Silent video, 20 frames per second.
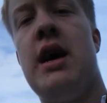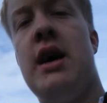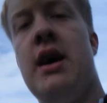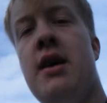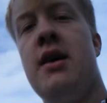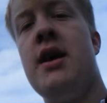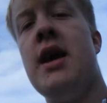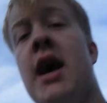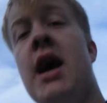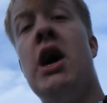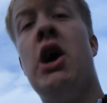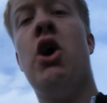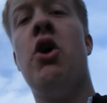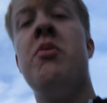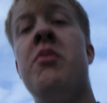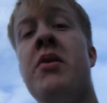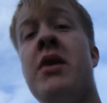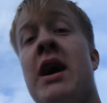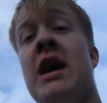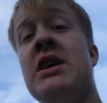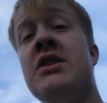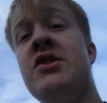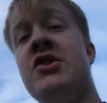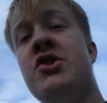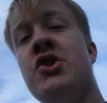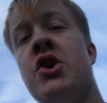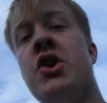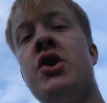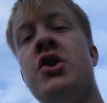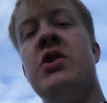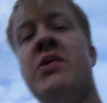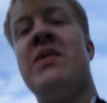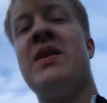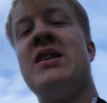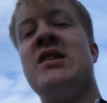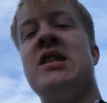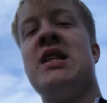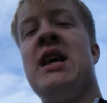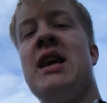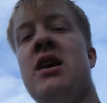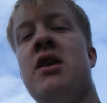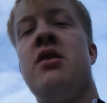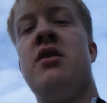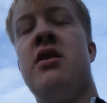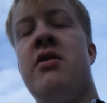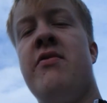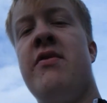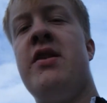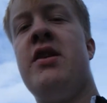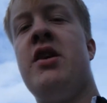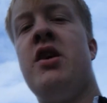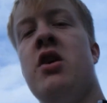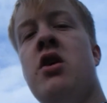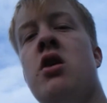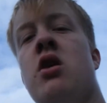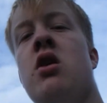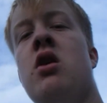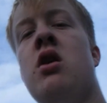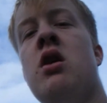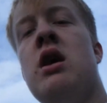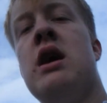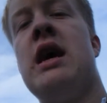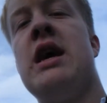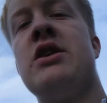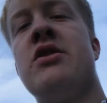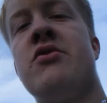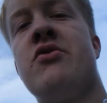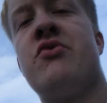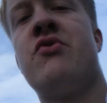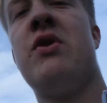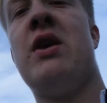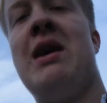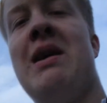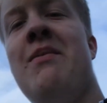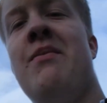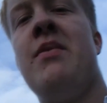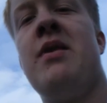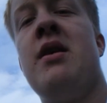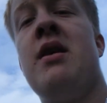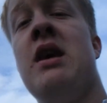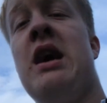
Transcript: uh, yeah, hope you guys enjoyed. Do not forget to like this video and subscribe,